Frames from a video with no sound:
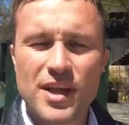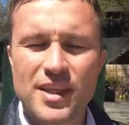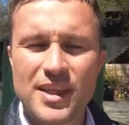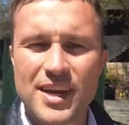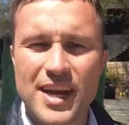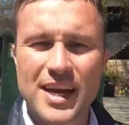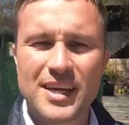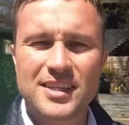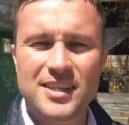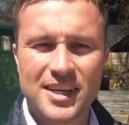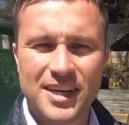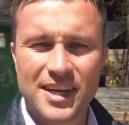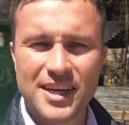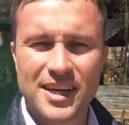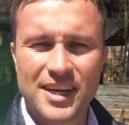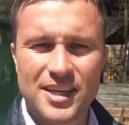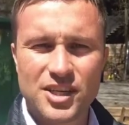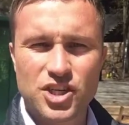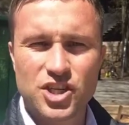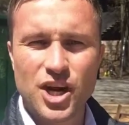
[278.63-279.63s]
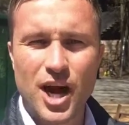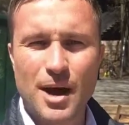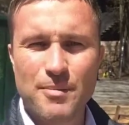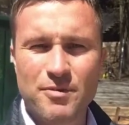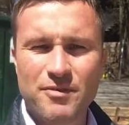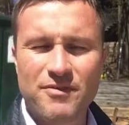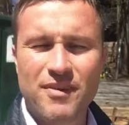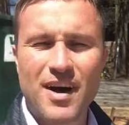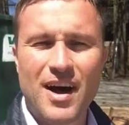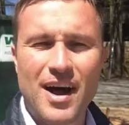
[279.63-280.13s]
than I did in
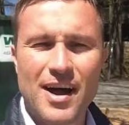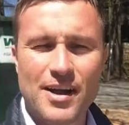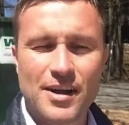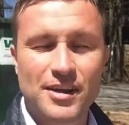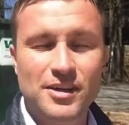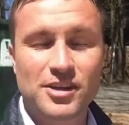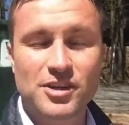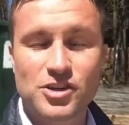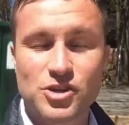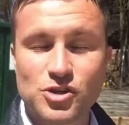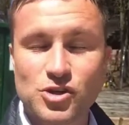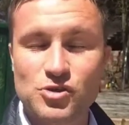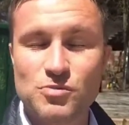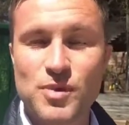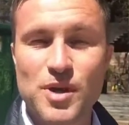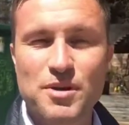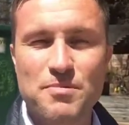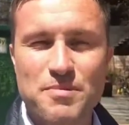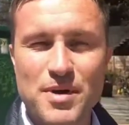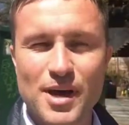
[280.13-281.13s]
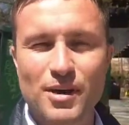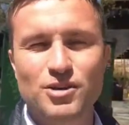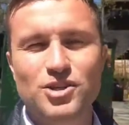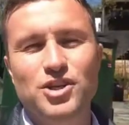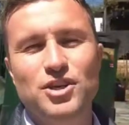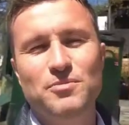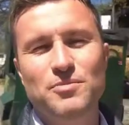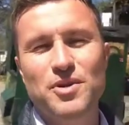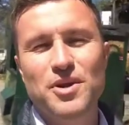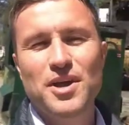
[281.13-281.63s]
Shopify, in
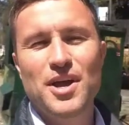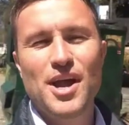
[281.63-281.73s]
Mailchimp,